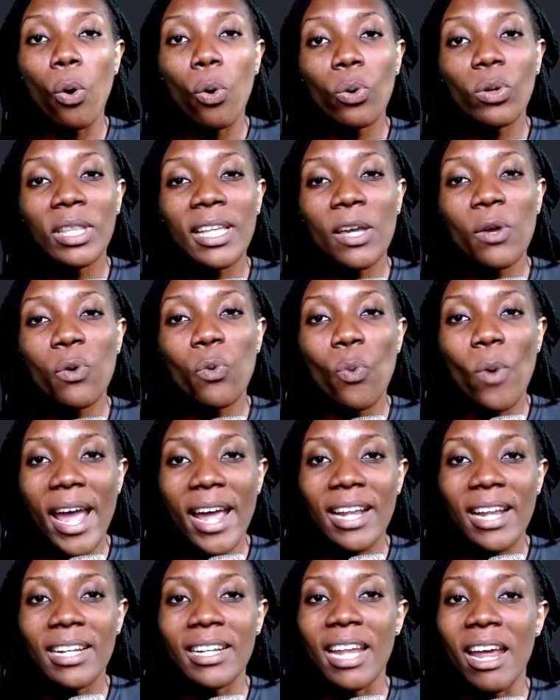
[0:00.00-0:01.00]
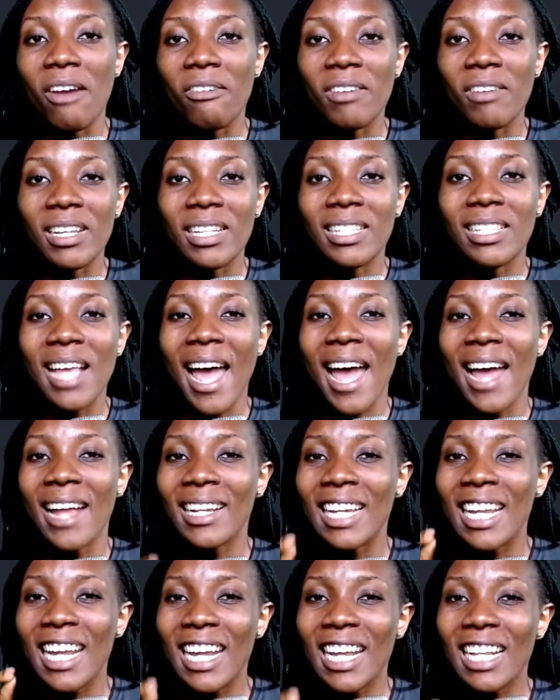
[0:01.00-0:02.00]
only when there is
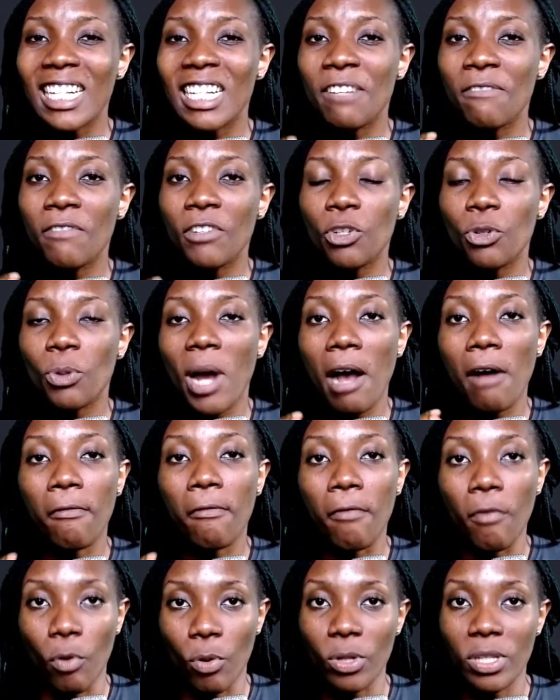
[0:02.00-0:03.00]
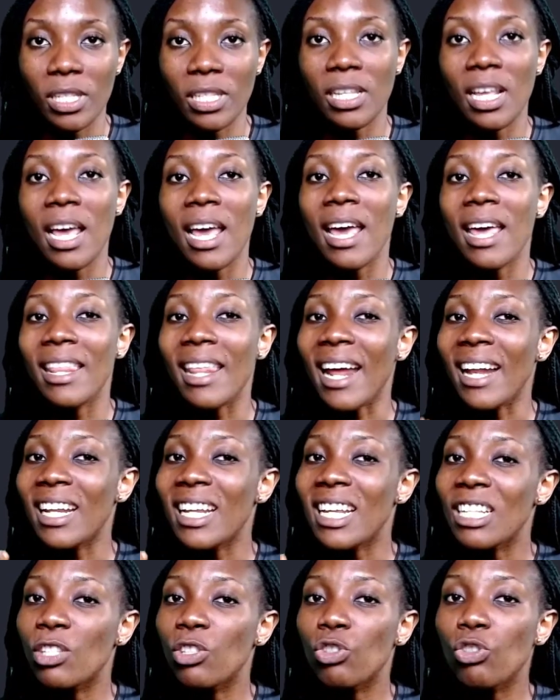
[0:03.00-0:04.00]
an individual force
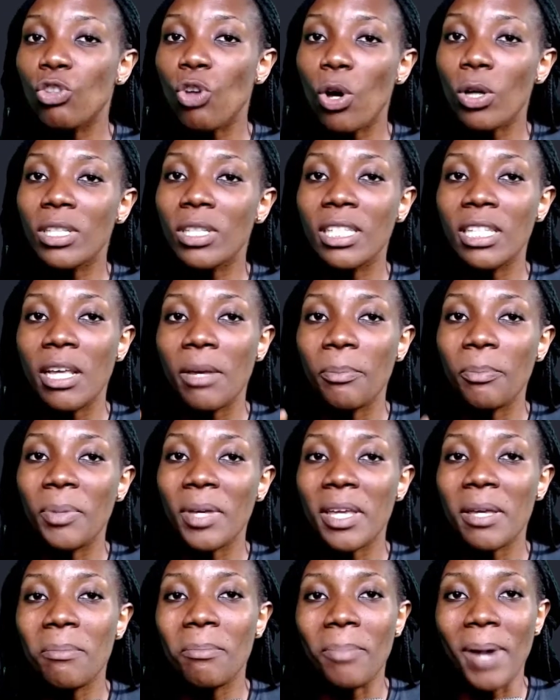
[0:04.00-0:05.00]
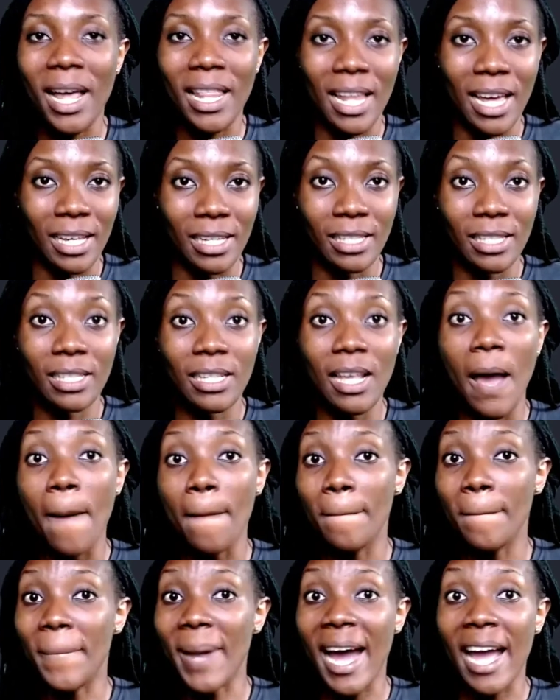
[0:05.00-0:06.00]
that is not being balanced
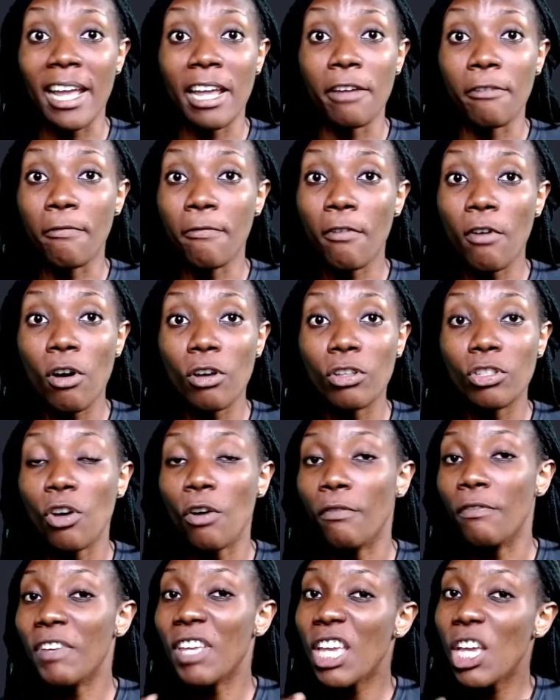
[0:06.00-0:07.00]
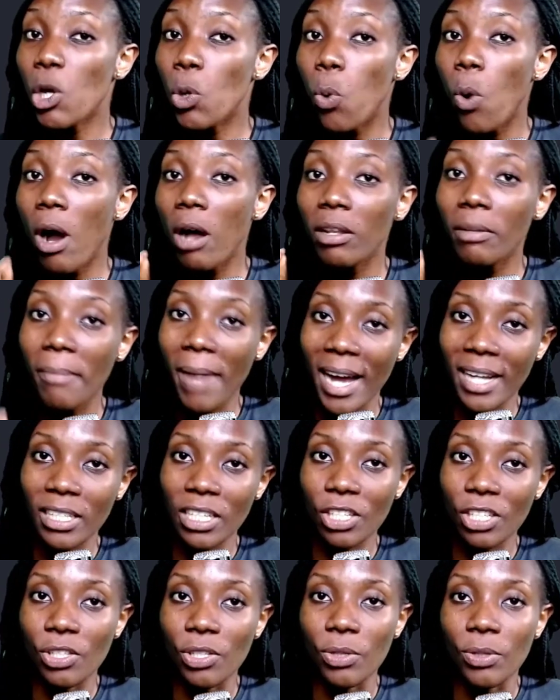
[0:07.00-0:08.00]
by a force of equal
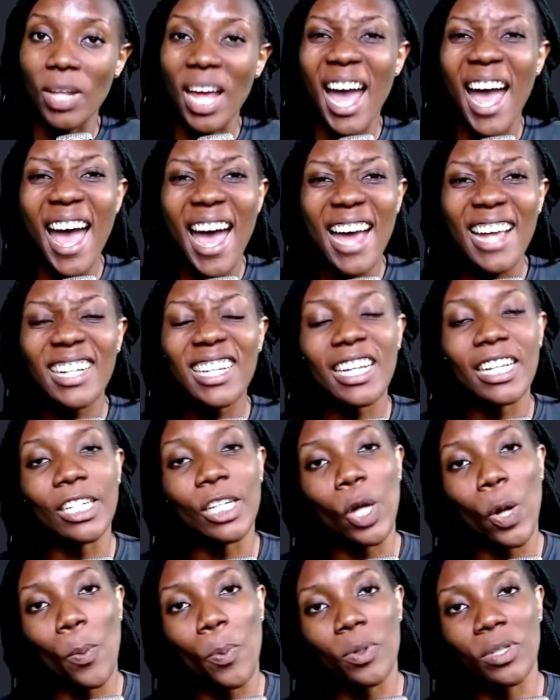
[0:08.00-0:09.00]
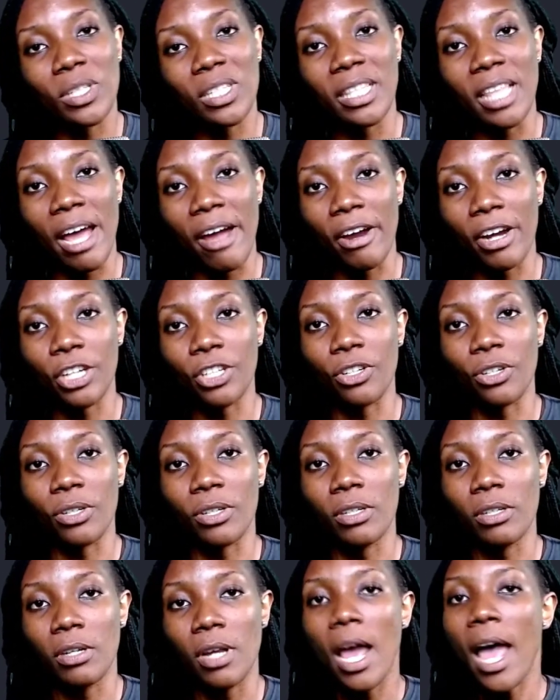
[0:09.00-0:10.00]
magnitude and in the opposite
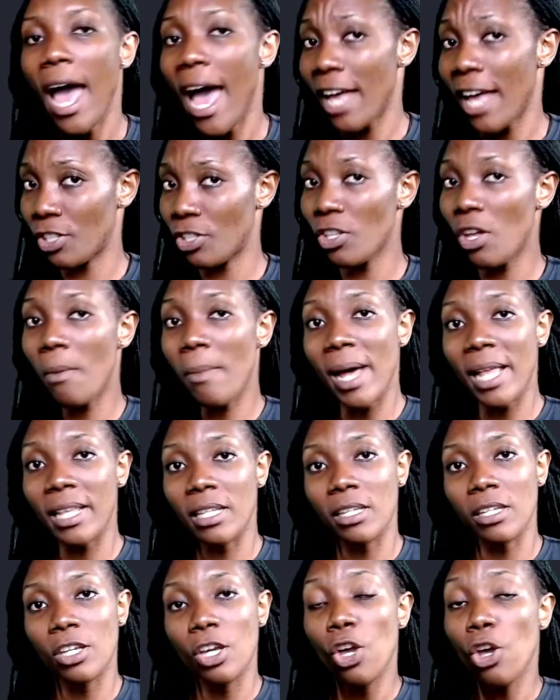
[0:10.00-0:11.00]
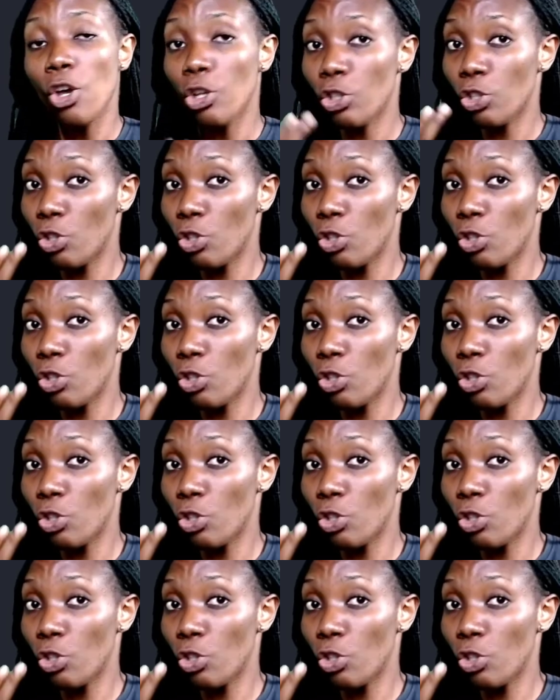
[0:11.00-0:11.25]
direction, as normally